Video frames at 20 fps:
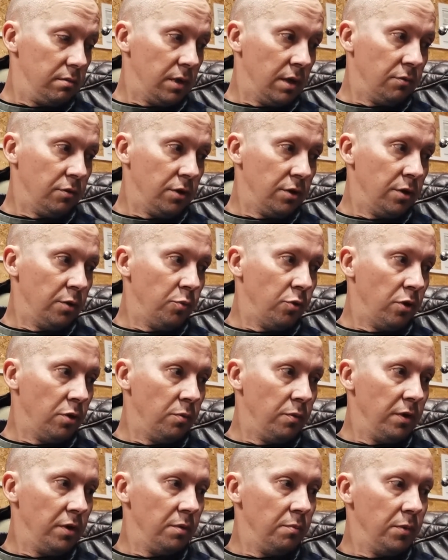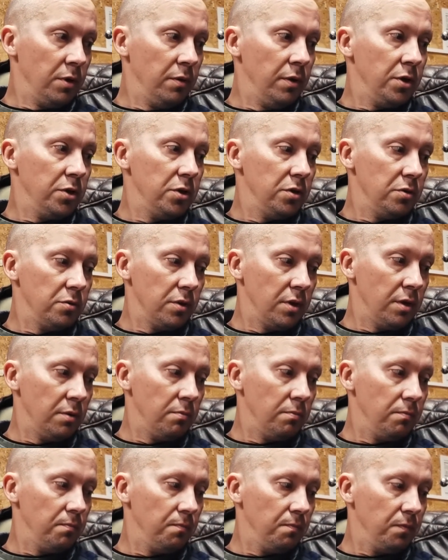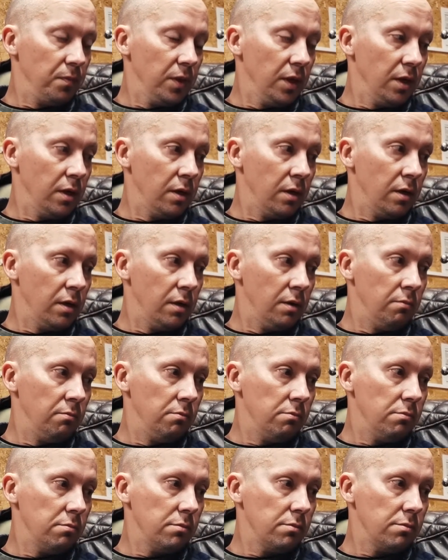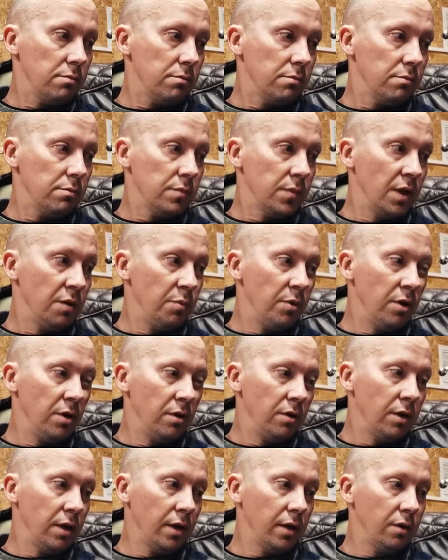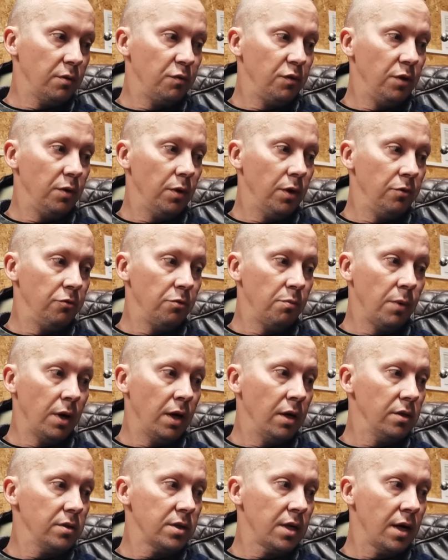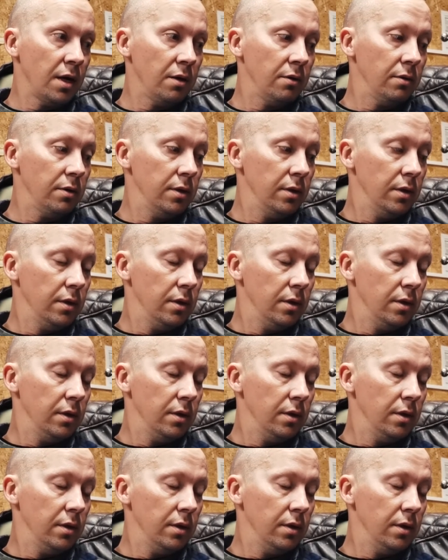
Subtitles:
I've got no problem with them, no issues with them. They've been on like a few 100 miles now.